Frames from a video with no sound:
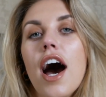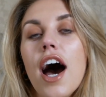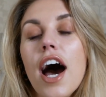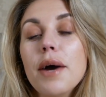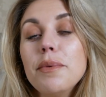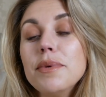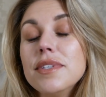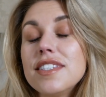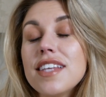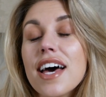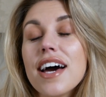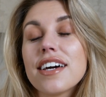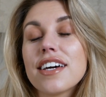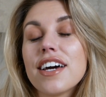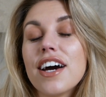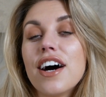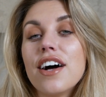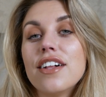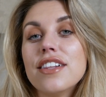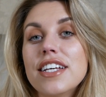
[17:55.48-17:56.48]
I was that
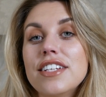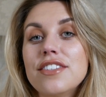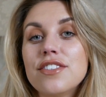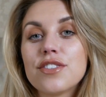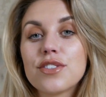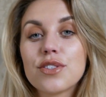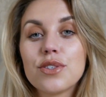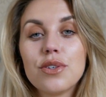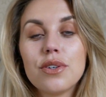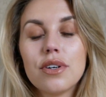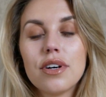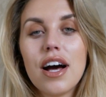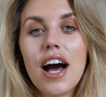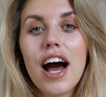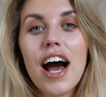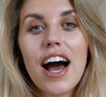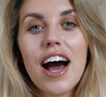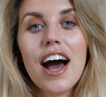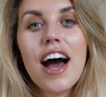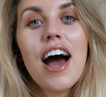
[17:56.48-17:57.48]
girl in
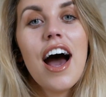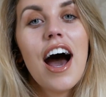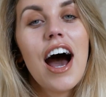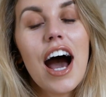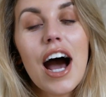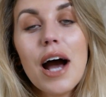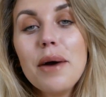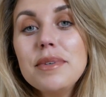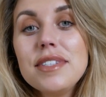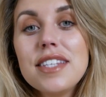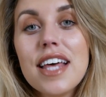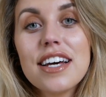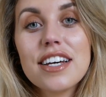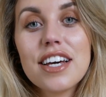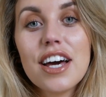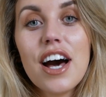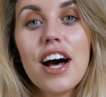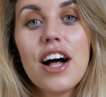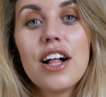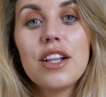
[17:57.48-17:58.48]
school, I was
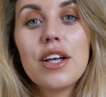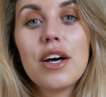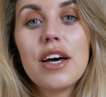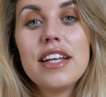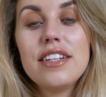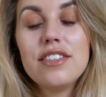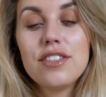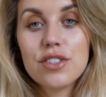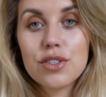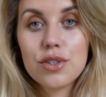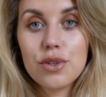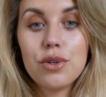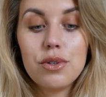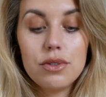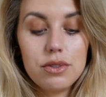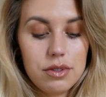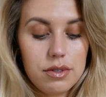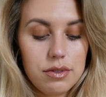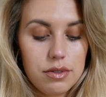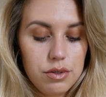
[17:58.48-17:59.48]
that girl in
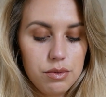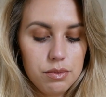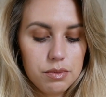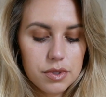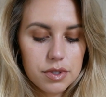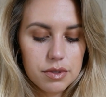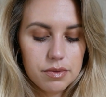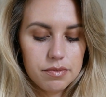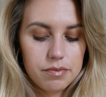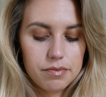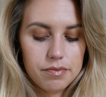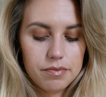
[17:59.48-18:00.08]
school, oops,